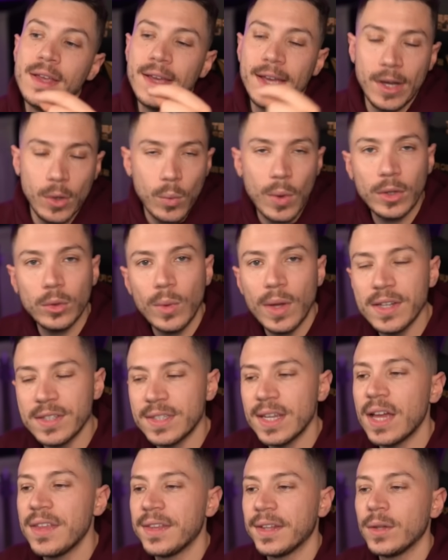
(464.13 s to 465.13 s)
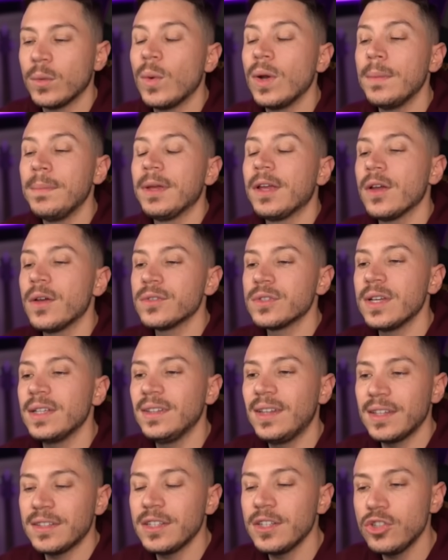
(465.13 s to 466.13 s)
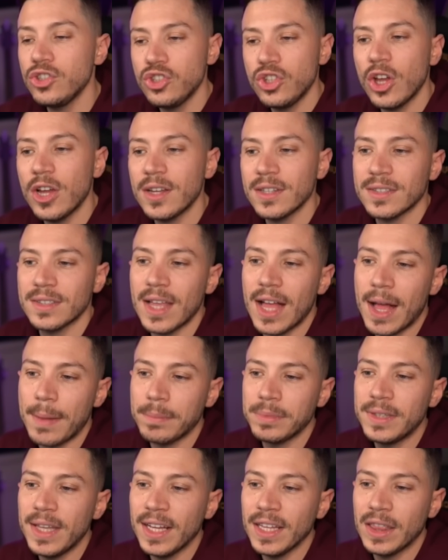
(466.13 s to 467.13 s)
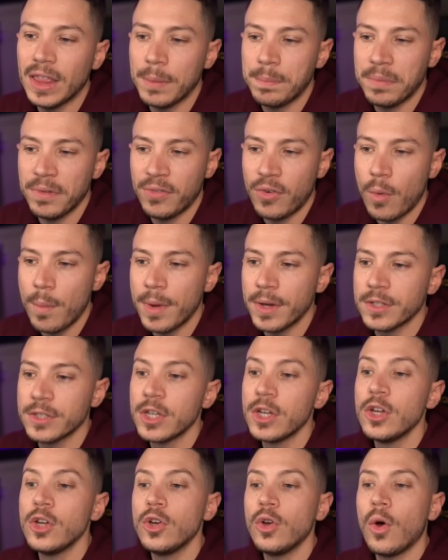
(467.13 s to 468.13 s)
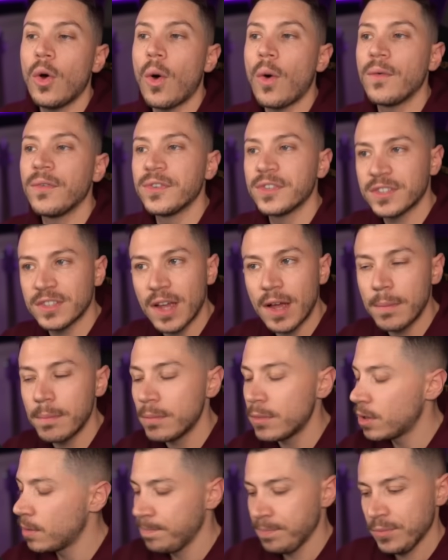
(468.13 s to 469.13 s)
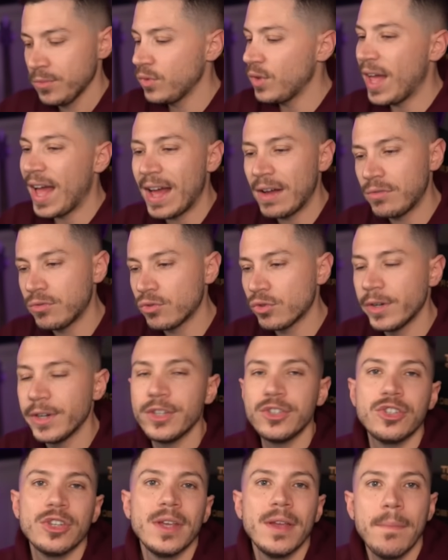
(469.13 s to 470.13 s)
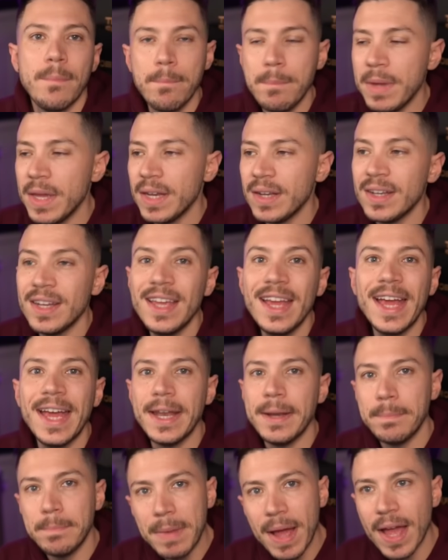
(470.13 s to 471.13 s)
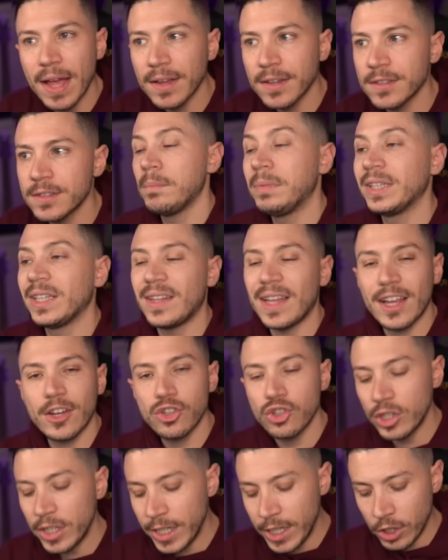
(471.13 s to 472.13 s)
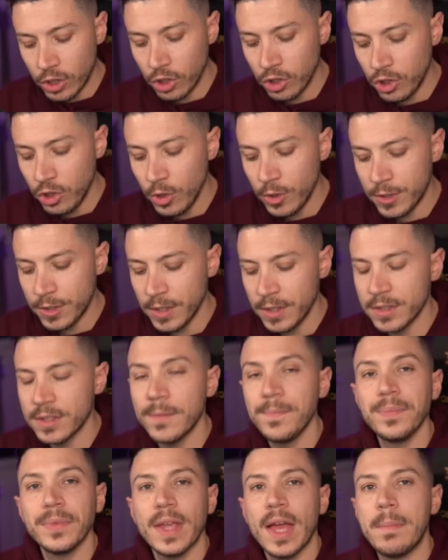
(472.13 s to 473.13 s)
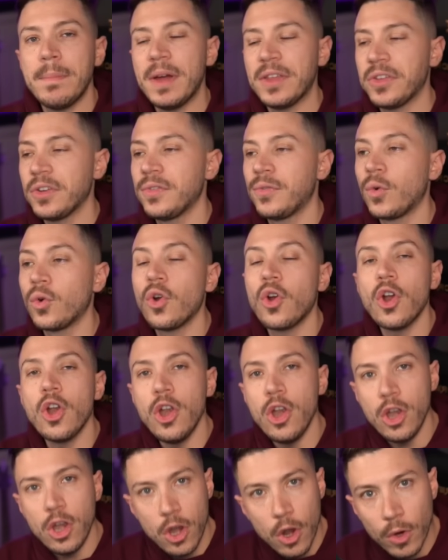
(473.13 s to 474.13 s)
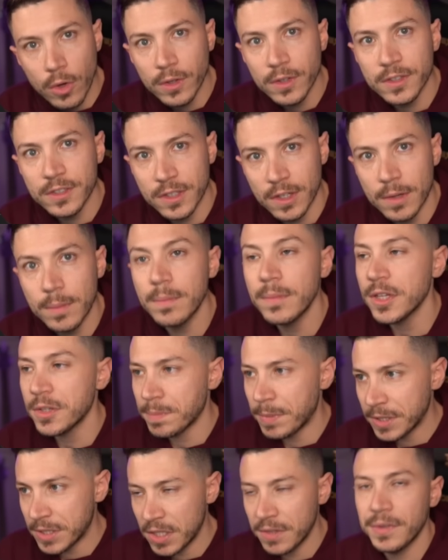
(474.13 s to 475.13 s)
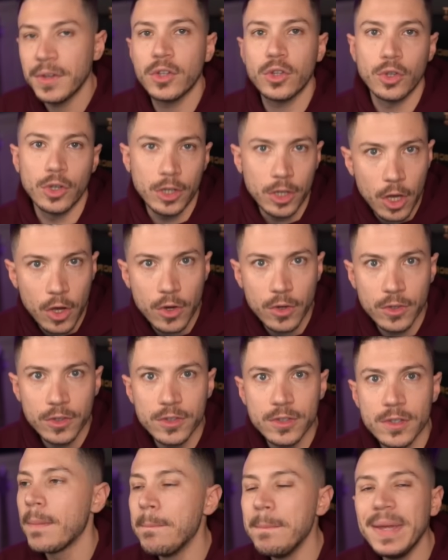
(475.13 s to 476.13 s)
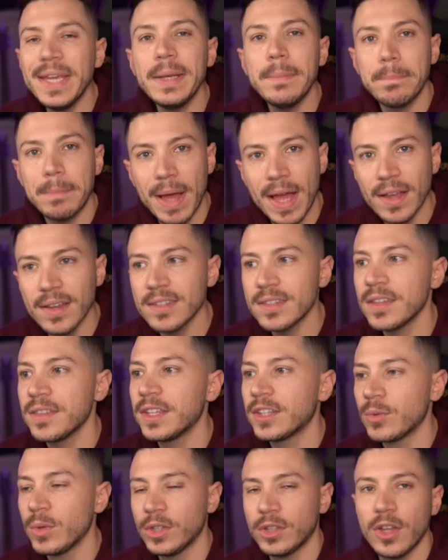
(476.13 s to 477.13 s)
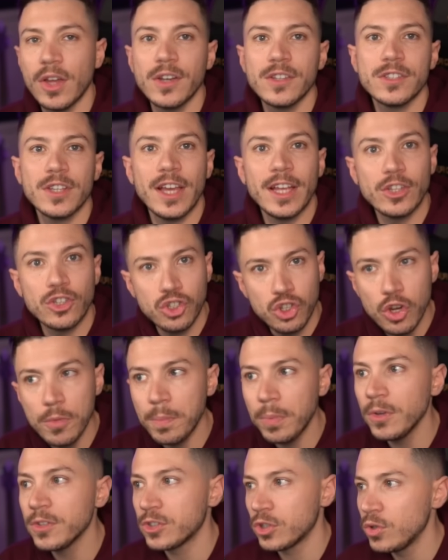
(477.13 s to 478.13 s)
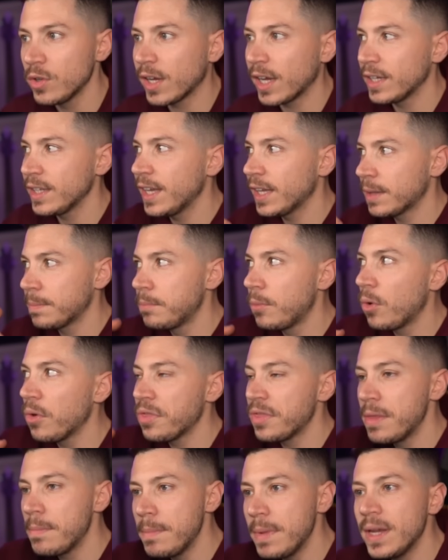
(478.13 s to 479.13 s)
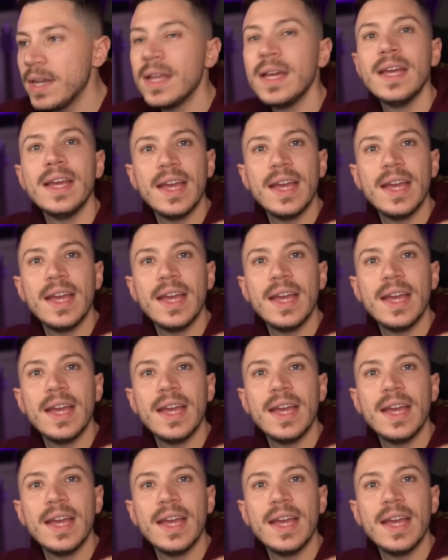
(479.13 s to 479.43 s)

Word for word: And why do I say that? Well, because it doesn't just update the performance of some average, min, and max, but it actually introduces a method for long sum specific to longs, min max that returns a tuple so you can get both the min